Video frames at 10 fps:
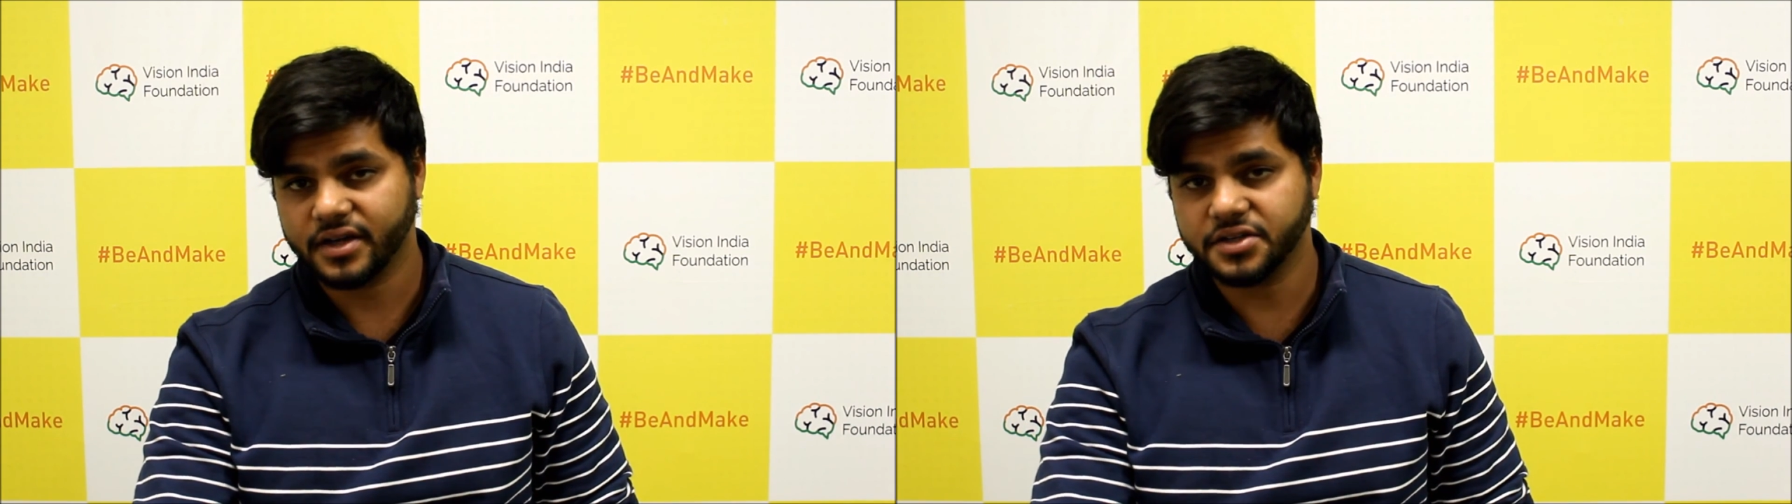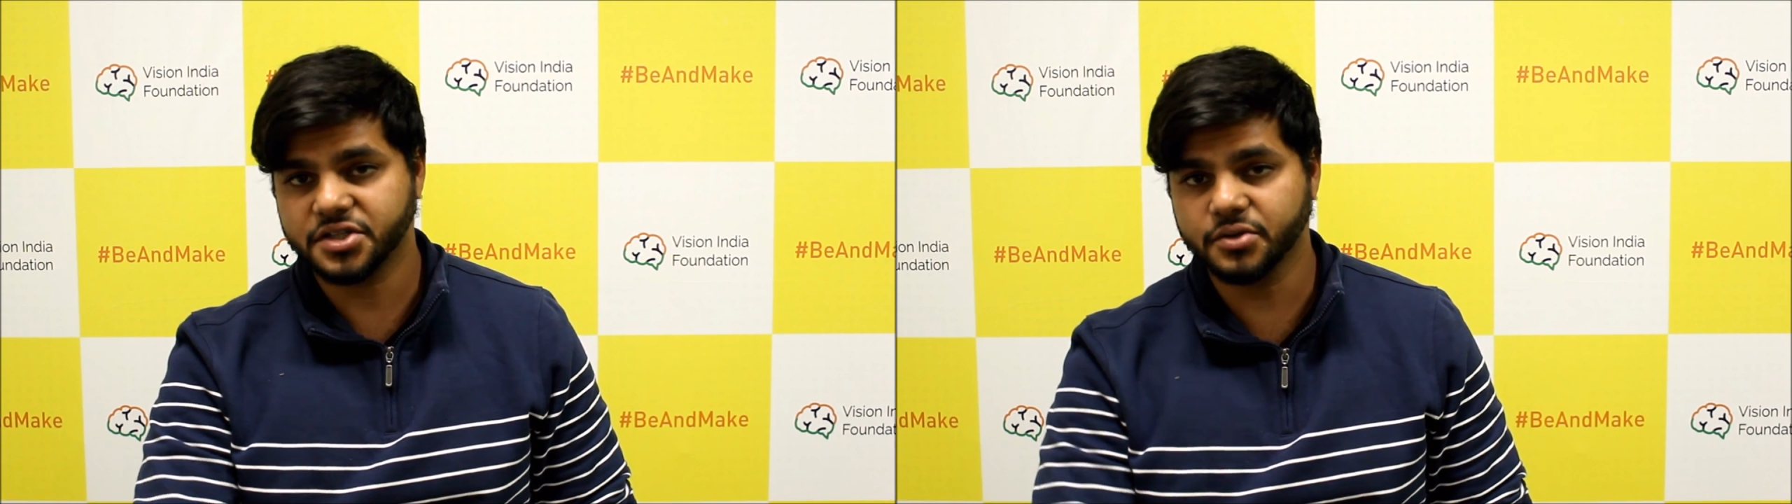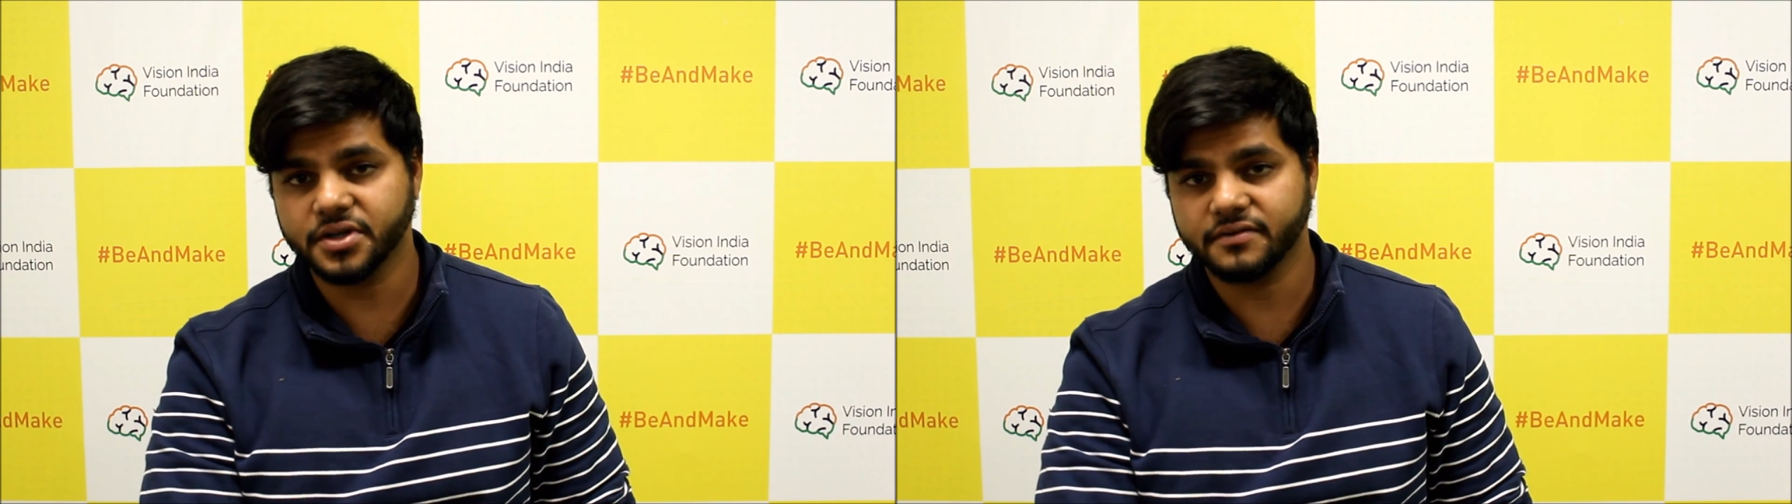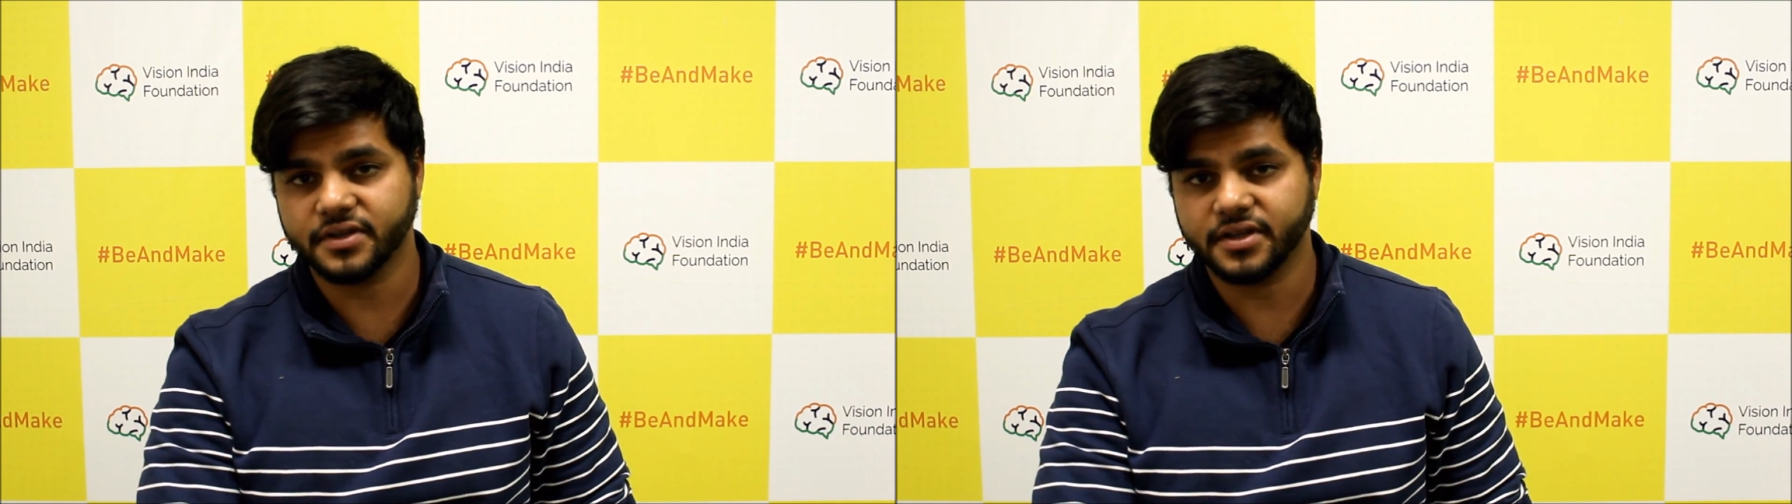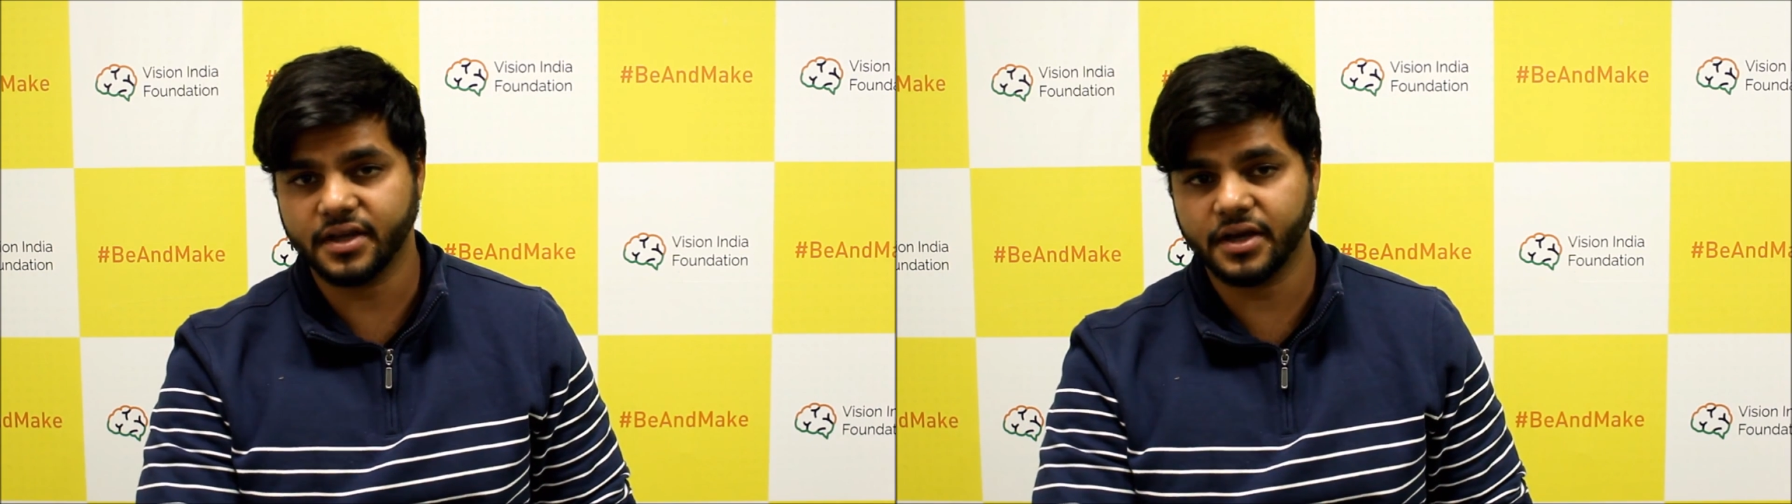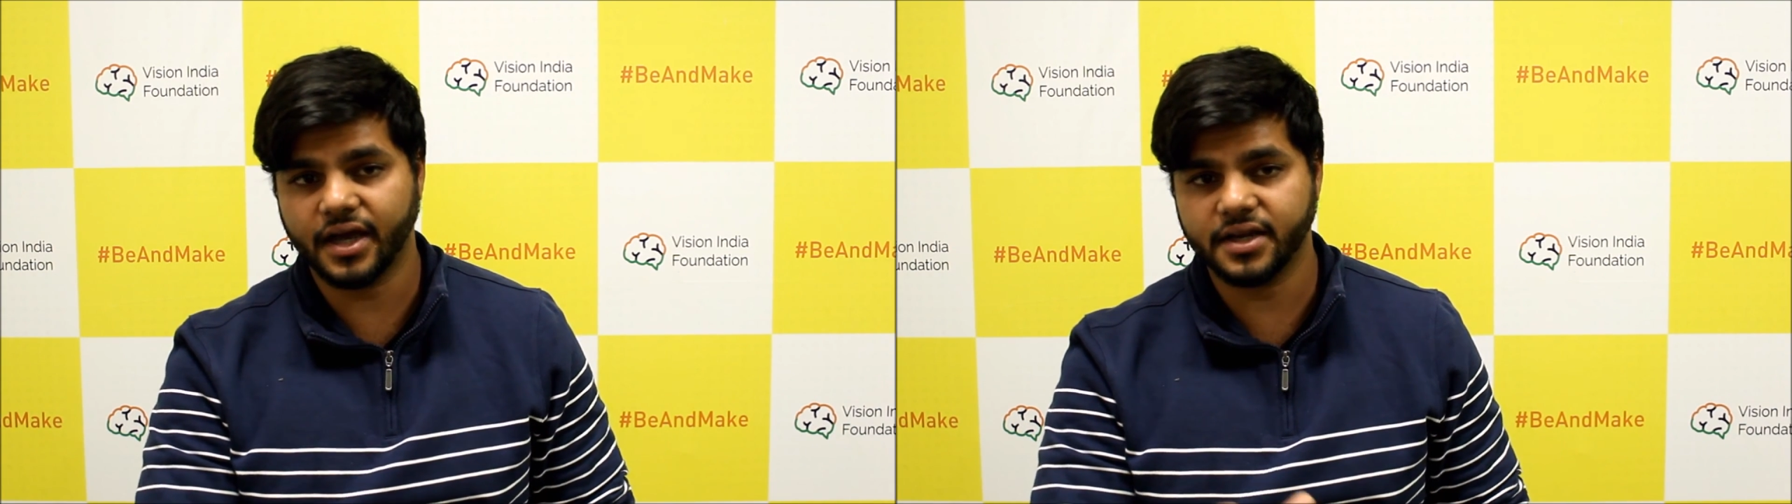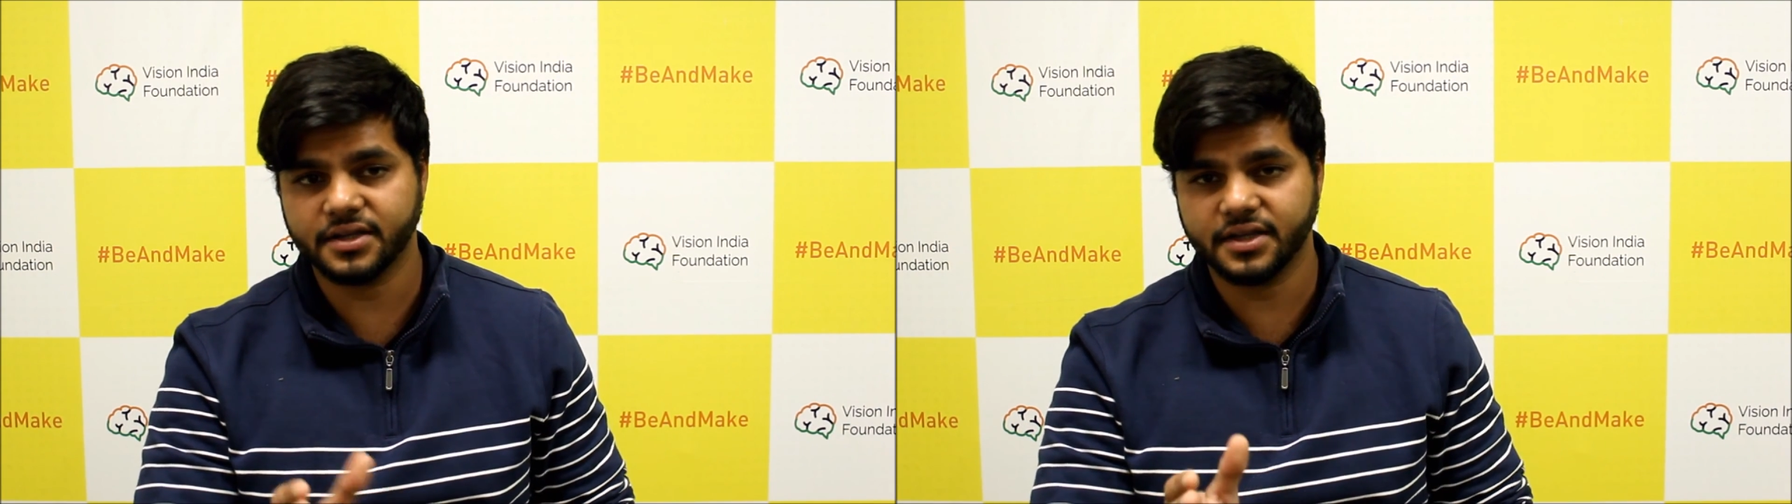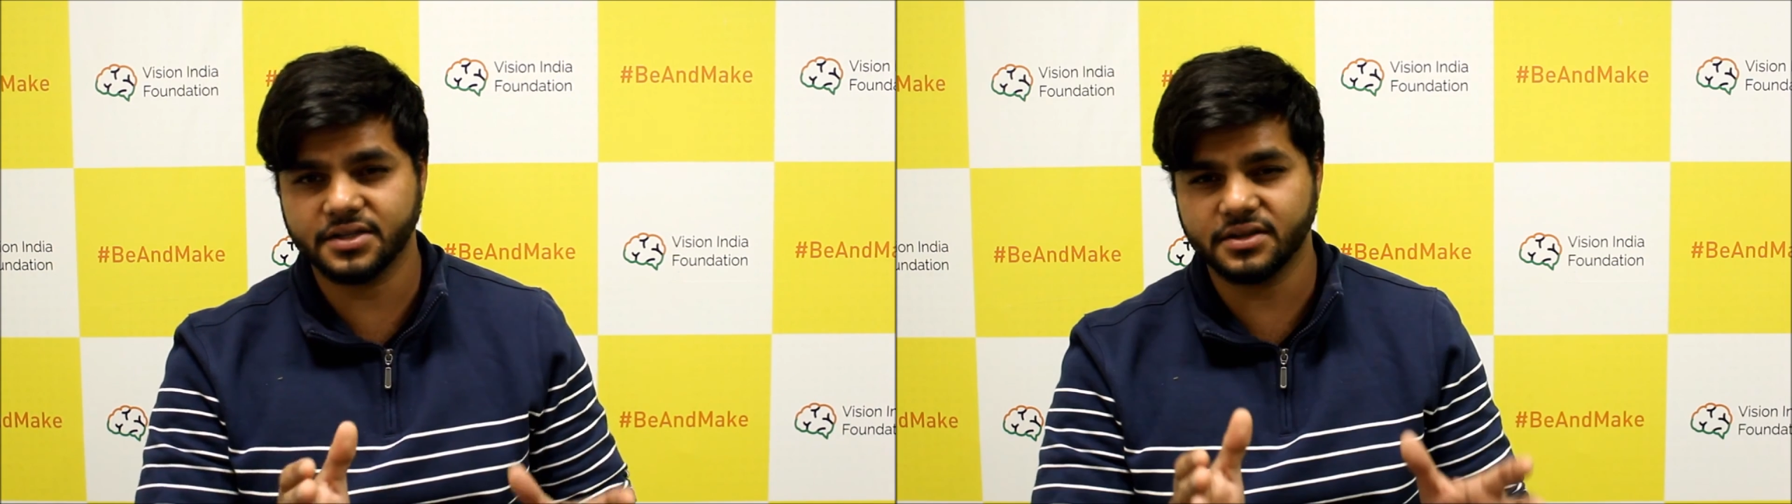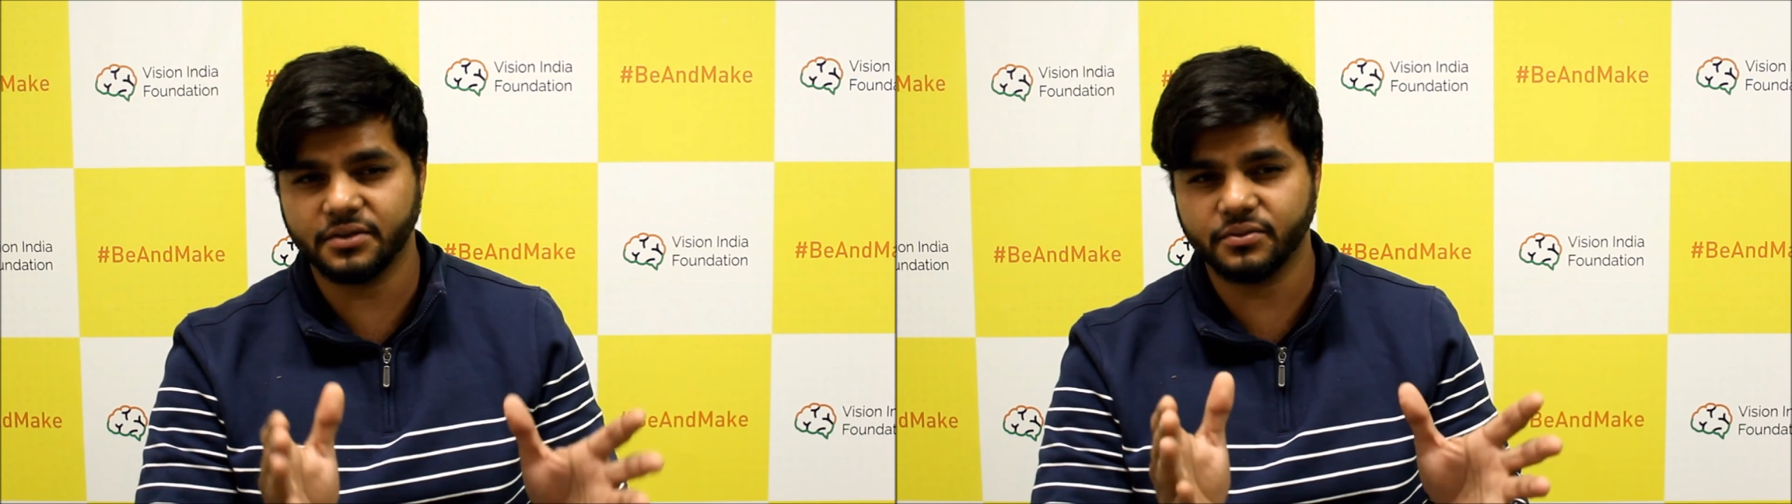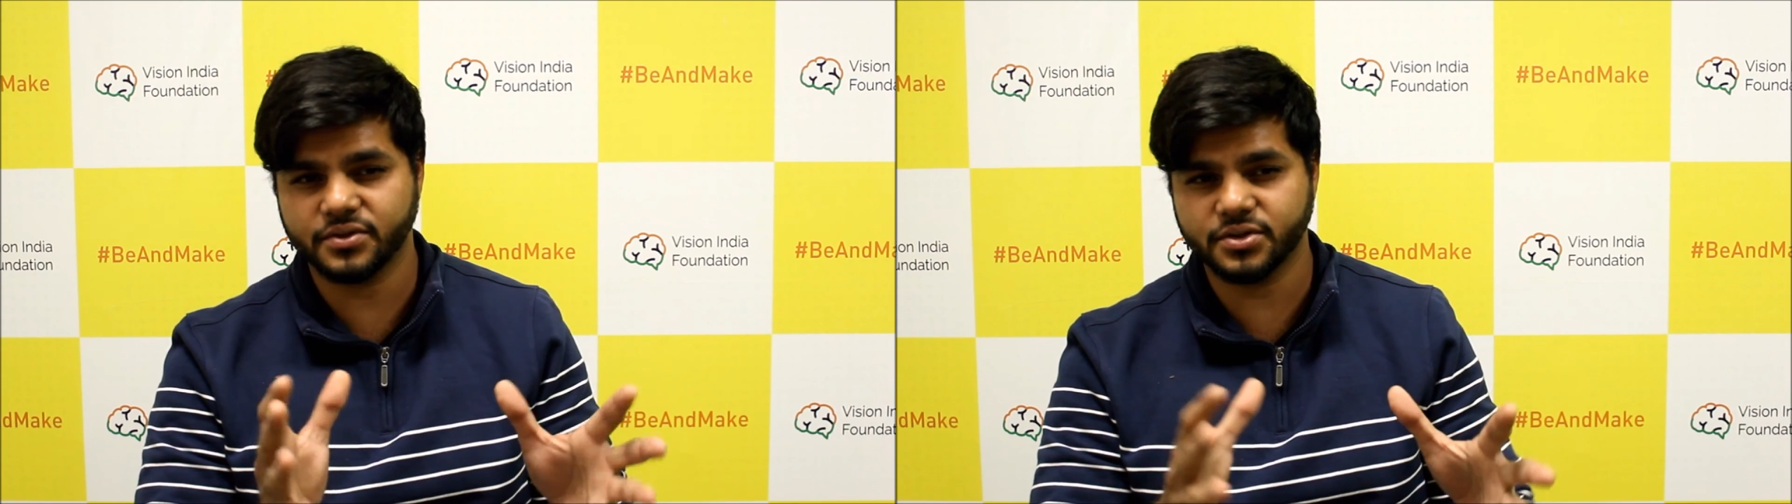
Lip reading: intuitively. They